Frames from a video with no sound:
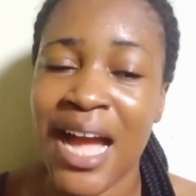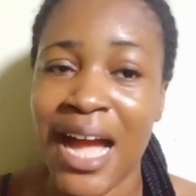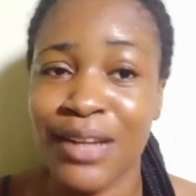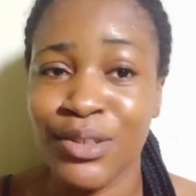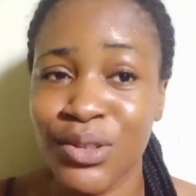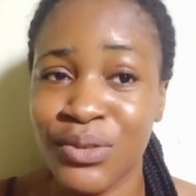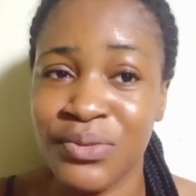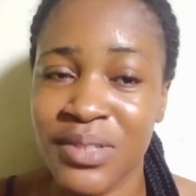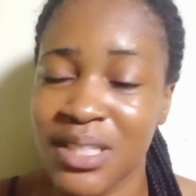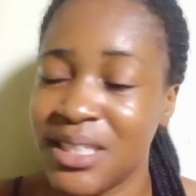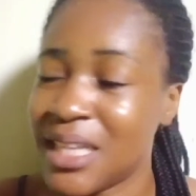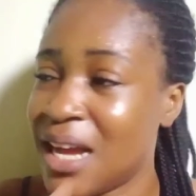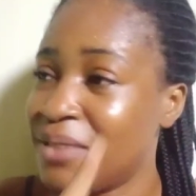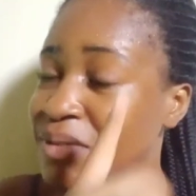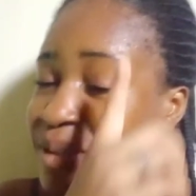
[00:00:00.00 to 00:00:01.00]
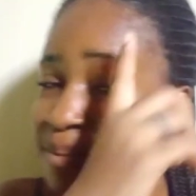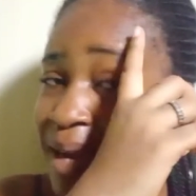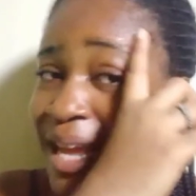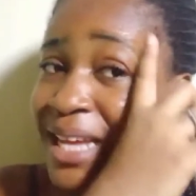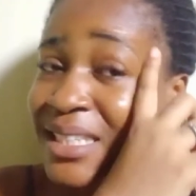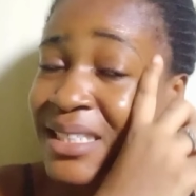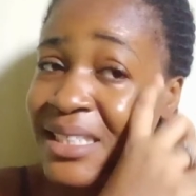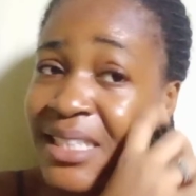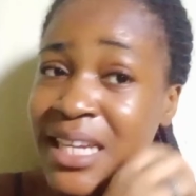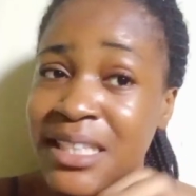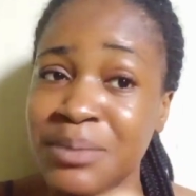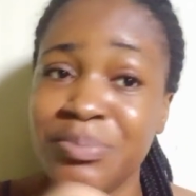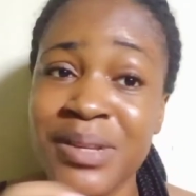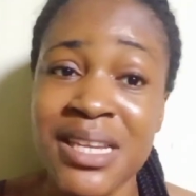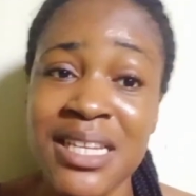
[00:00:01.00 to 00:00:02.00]
I just finished having my
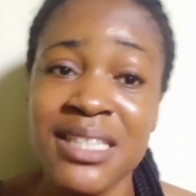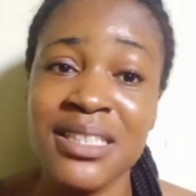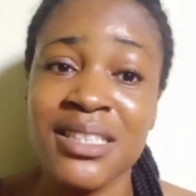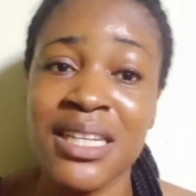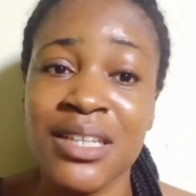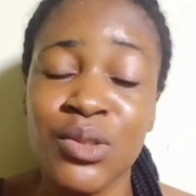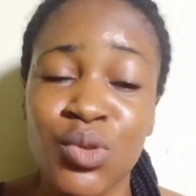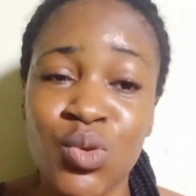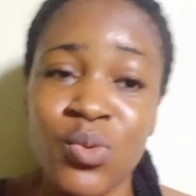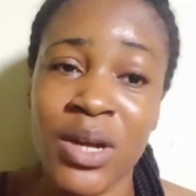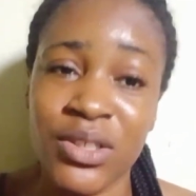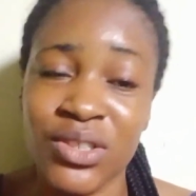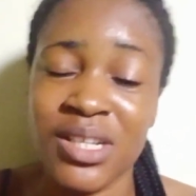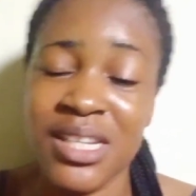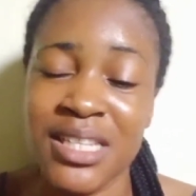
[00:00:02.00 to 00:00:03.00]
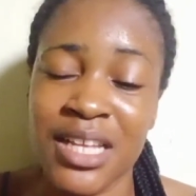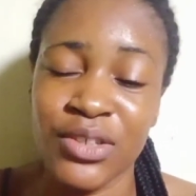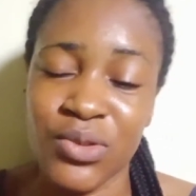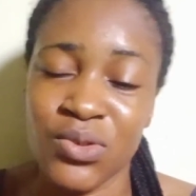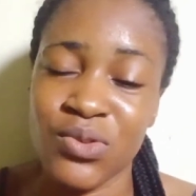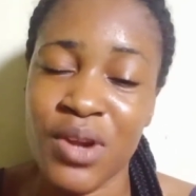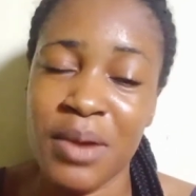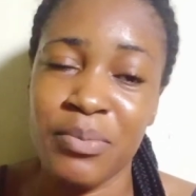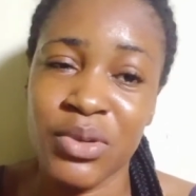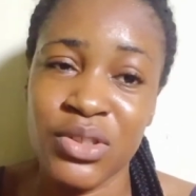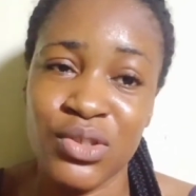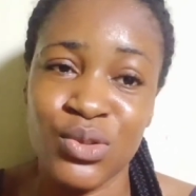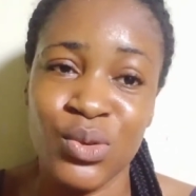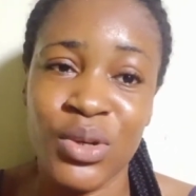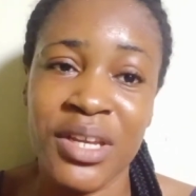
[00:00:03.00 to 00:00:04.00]
exercise. Please do well to click that subscribe
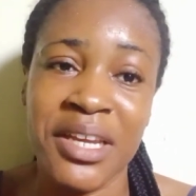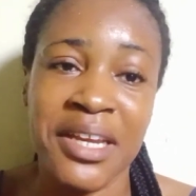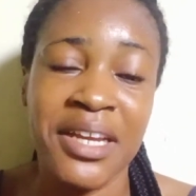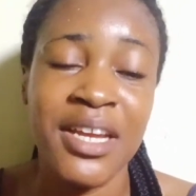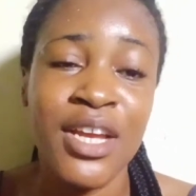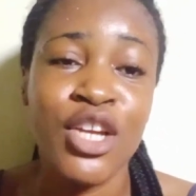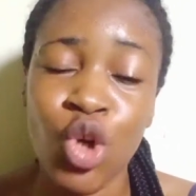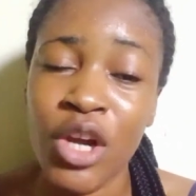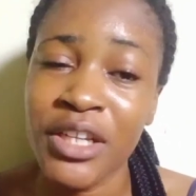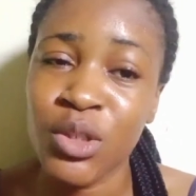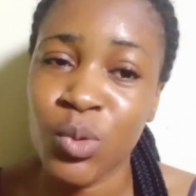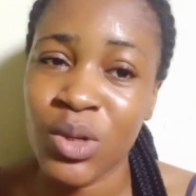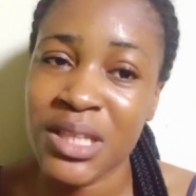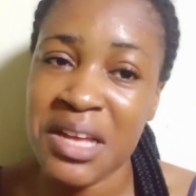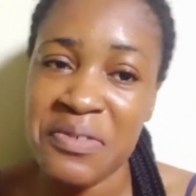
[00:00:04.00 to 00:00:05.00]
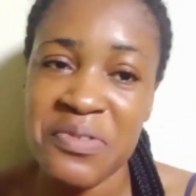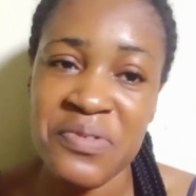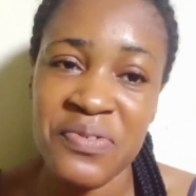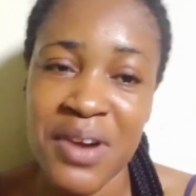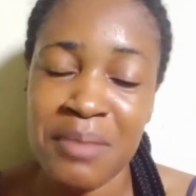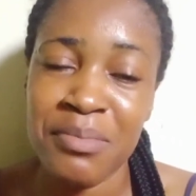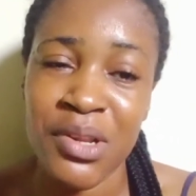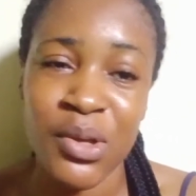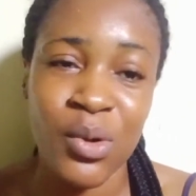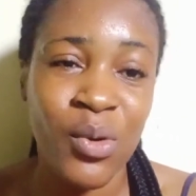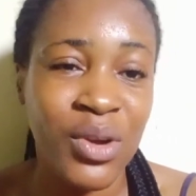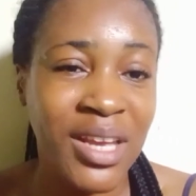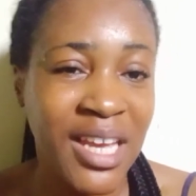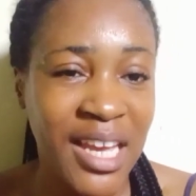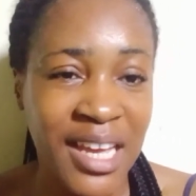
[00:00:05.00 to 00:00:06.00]
button, okay? Join the wonderful family,
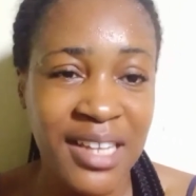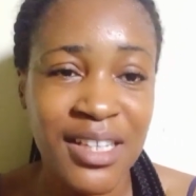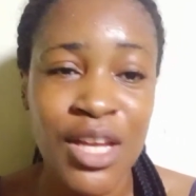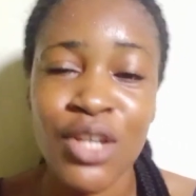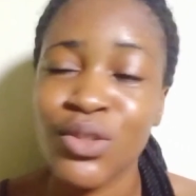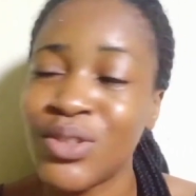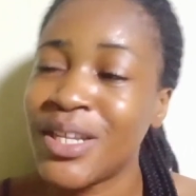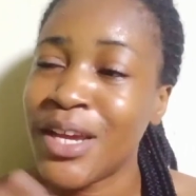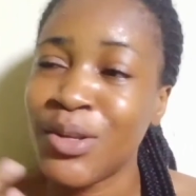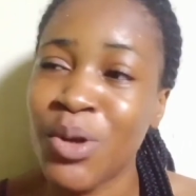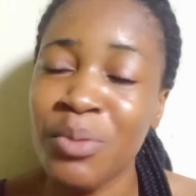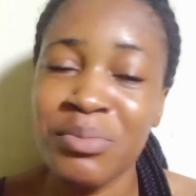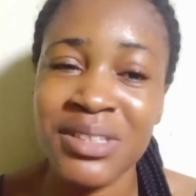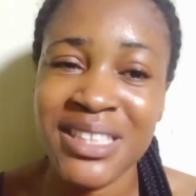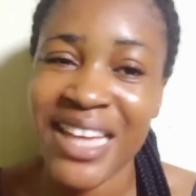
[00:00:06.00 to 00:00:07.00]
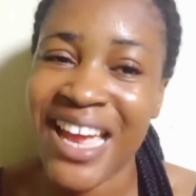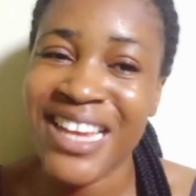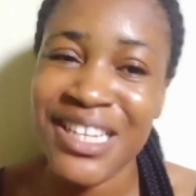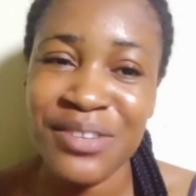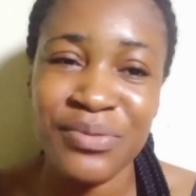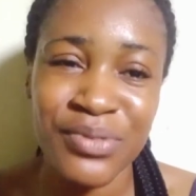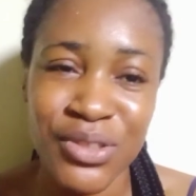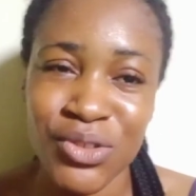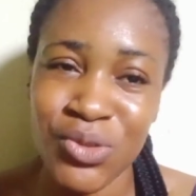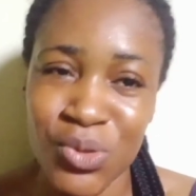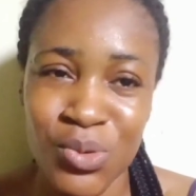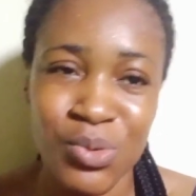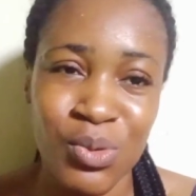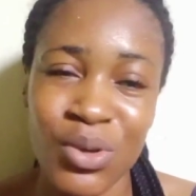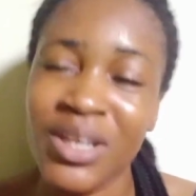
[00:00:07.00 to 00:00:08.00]
okay? So that you don't miss any
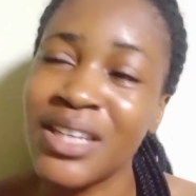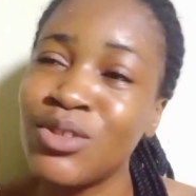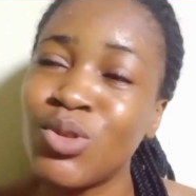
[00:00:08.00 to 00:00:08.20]
video.